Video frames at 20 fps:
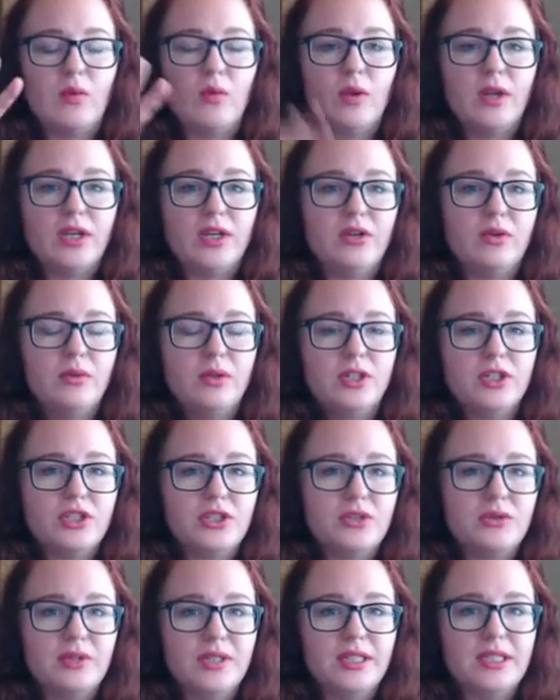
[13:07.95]
when you are
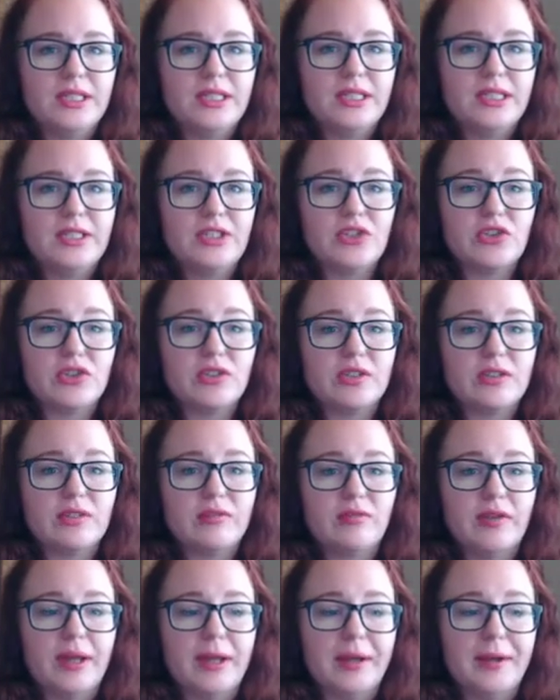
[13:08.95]
doing these sort of